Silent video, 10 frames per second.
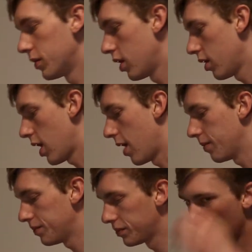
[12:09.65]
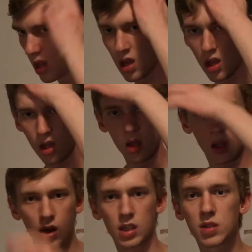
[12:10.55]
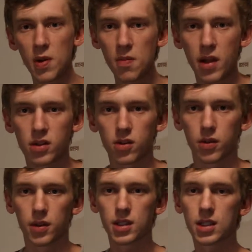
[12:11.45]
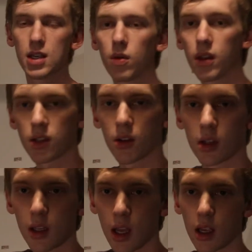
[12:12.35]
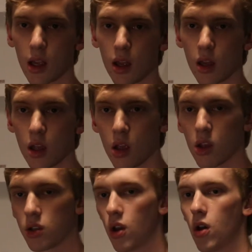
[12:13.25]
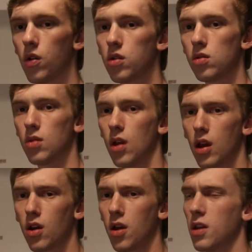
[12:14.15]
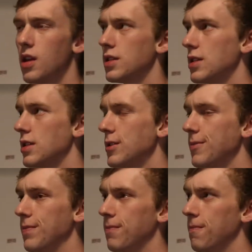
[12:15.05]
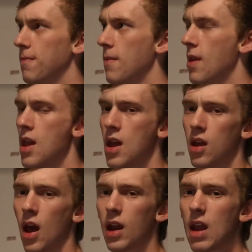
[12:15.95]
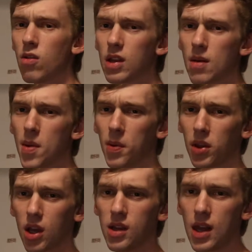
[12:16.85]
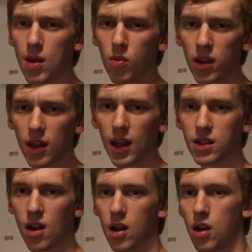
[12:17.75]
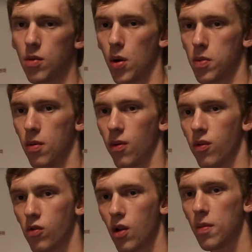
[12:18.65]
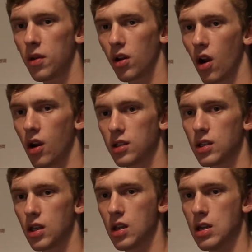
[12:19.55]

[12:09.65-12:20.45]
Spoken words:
Okay. Experimental. Let's see what this looks like. So I call this, I can't really come up with a good name with it, that's not inappropriate, but if you rub the cards